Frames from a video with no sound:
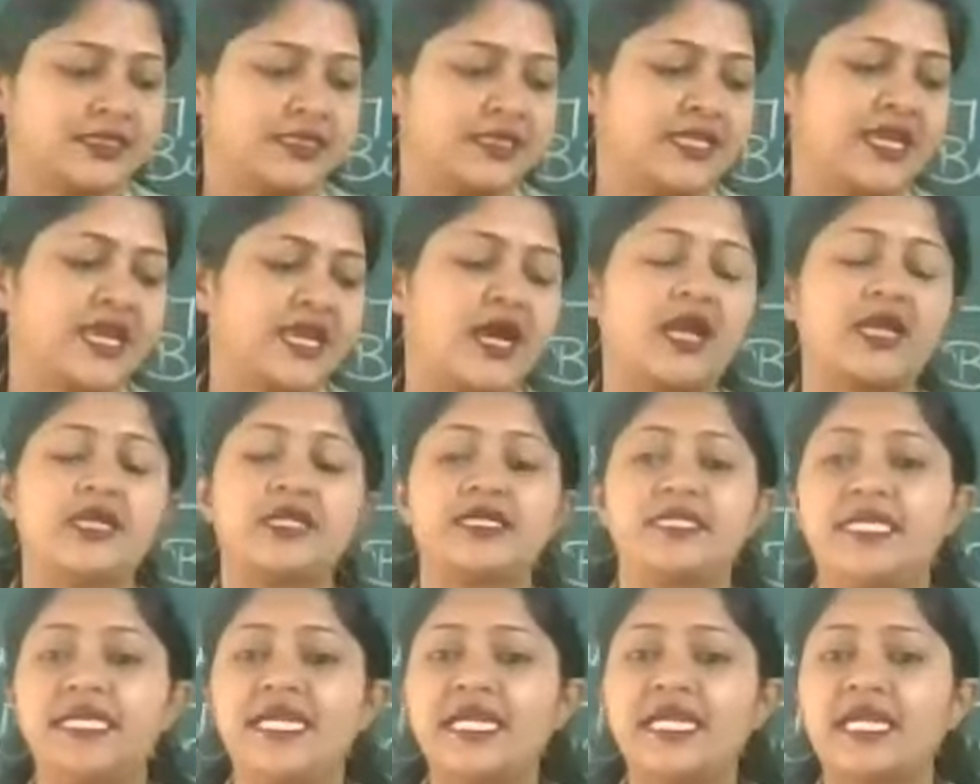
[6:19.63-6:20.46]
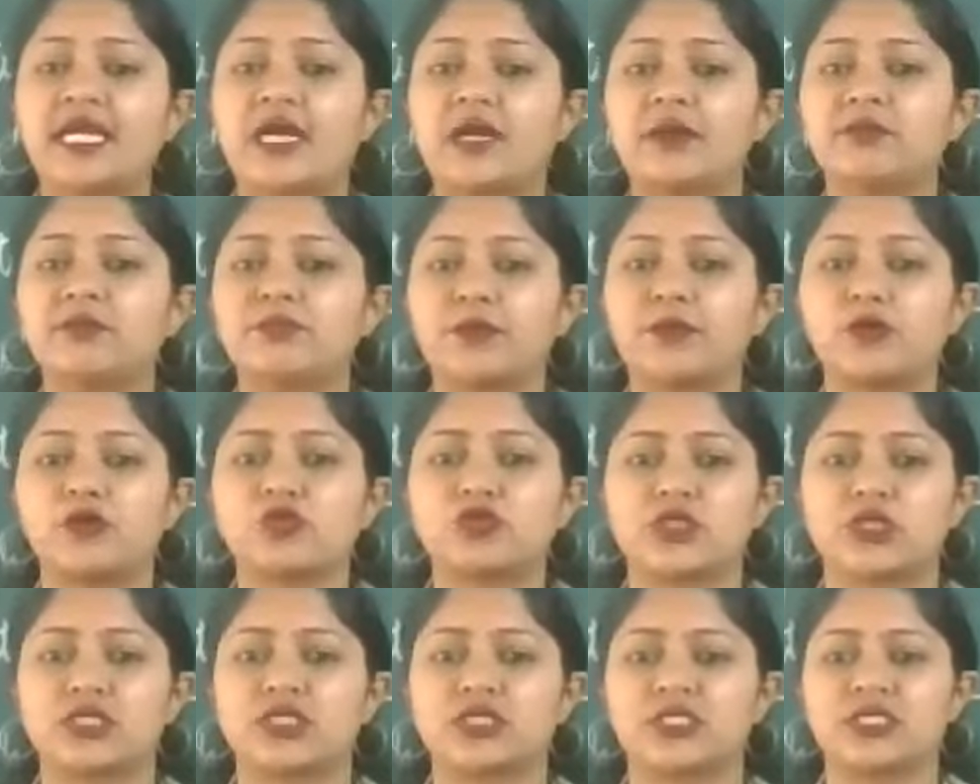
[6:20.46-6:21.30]
They are
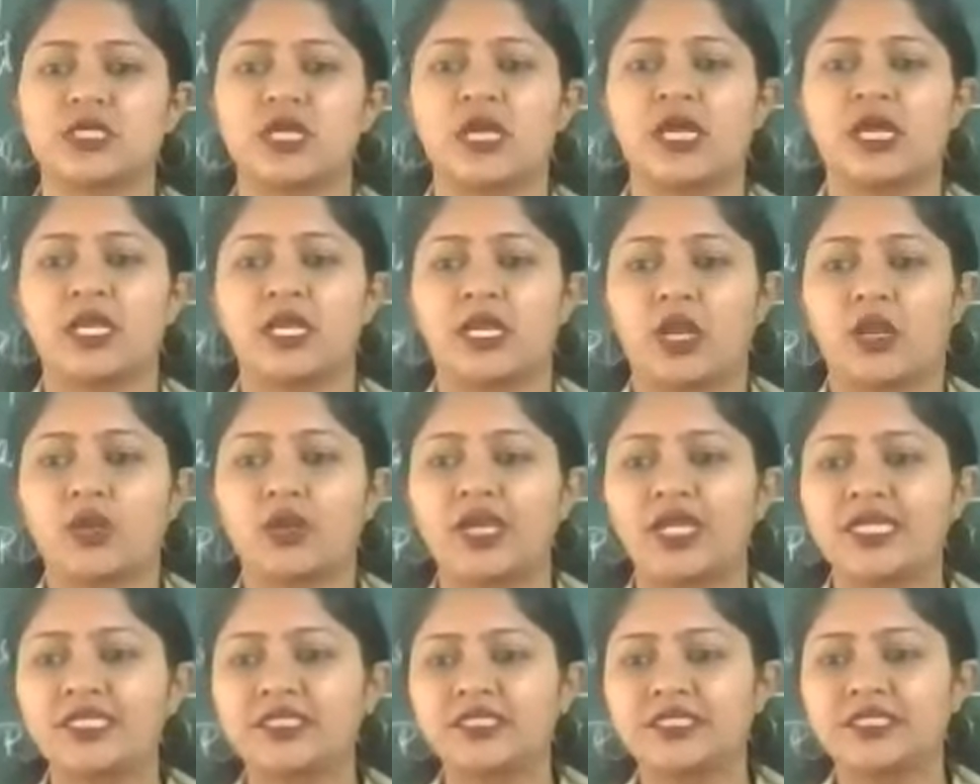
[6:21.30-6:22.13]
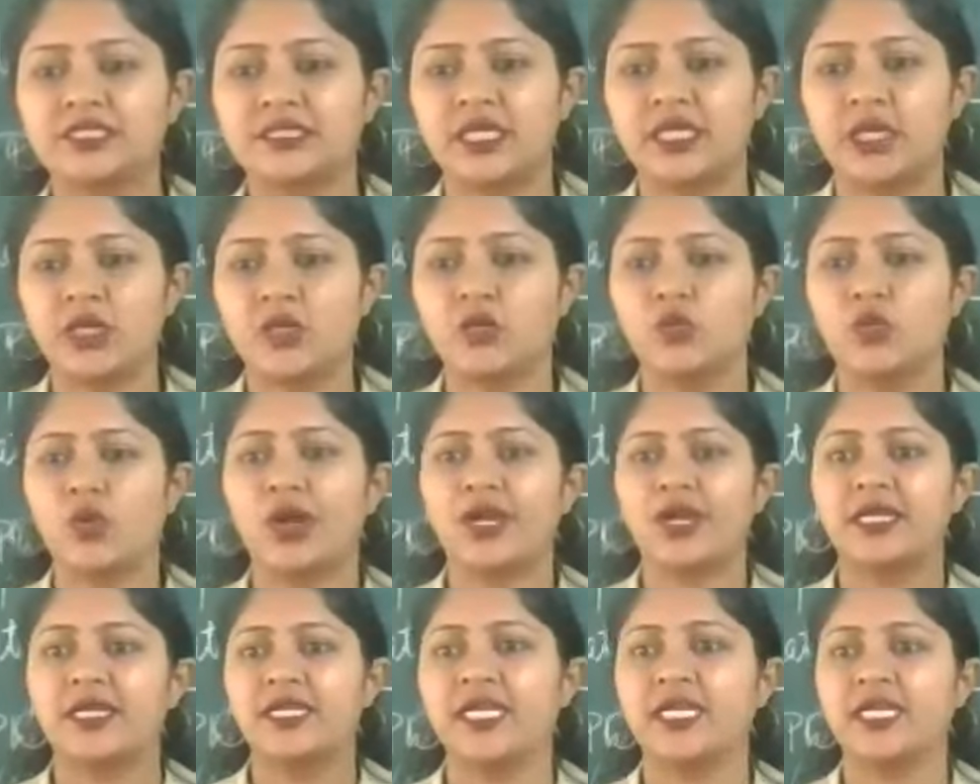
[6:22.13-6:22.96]
decomposers. Now let's see who
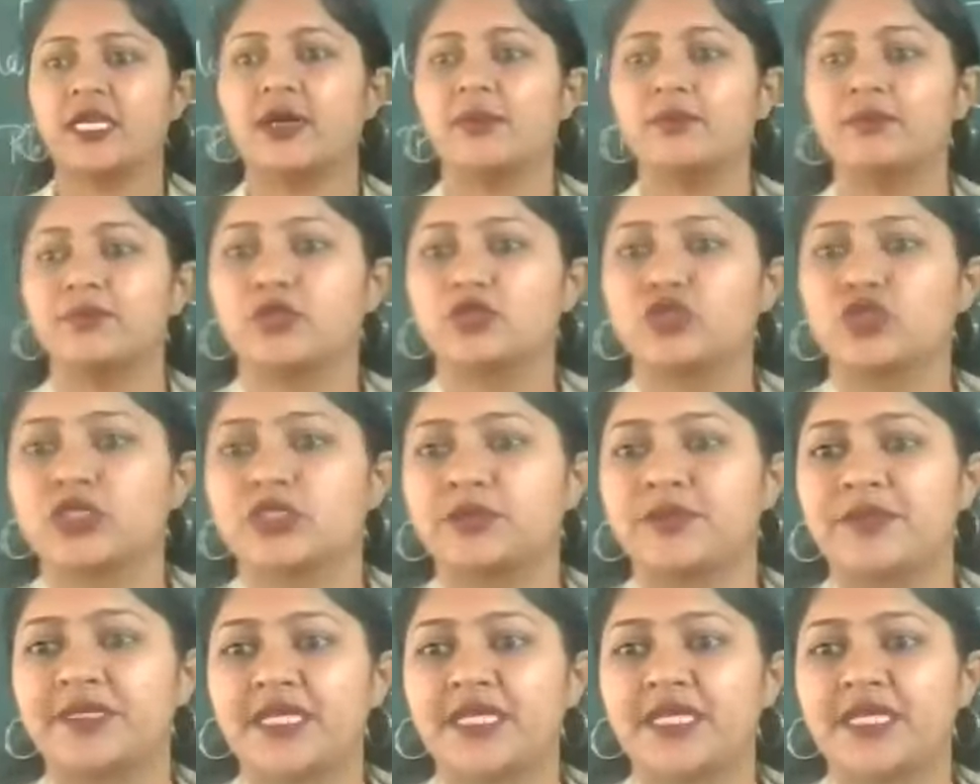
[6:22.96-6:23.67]
are decomposers.